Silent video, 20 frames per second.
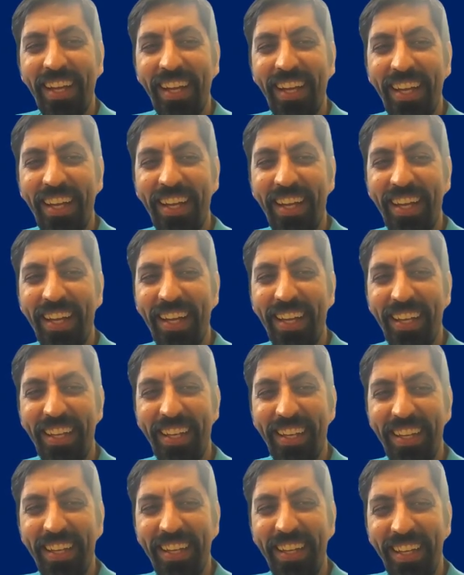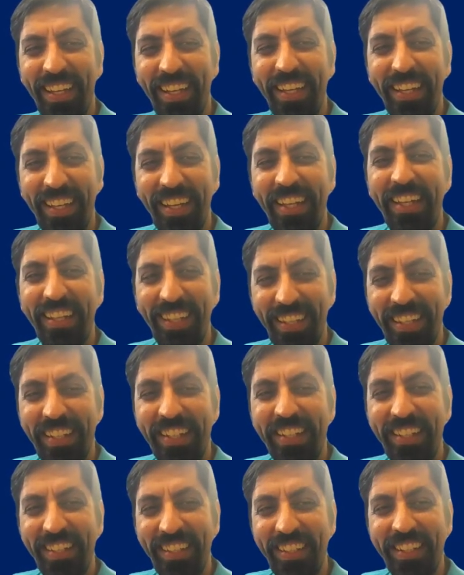
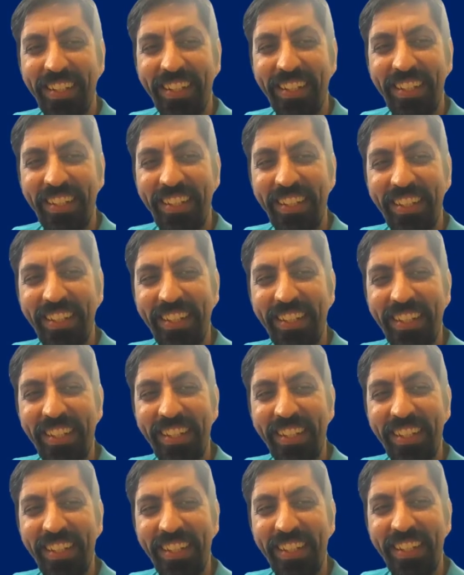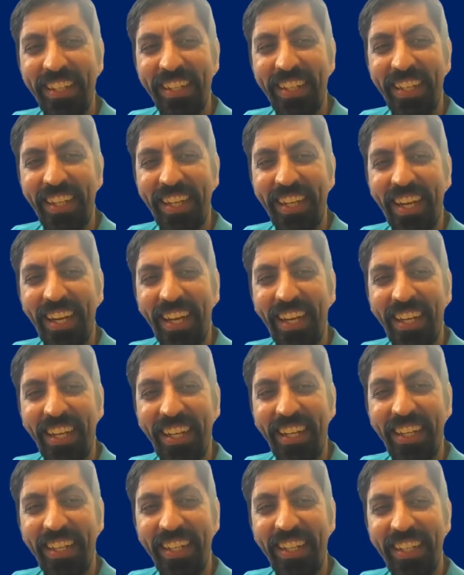
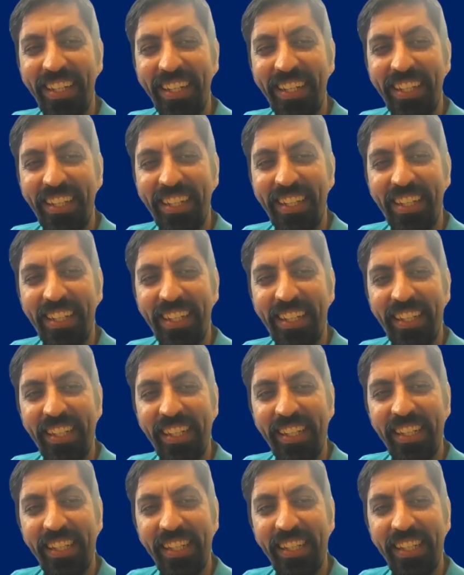(not speaking)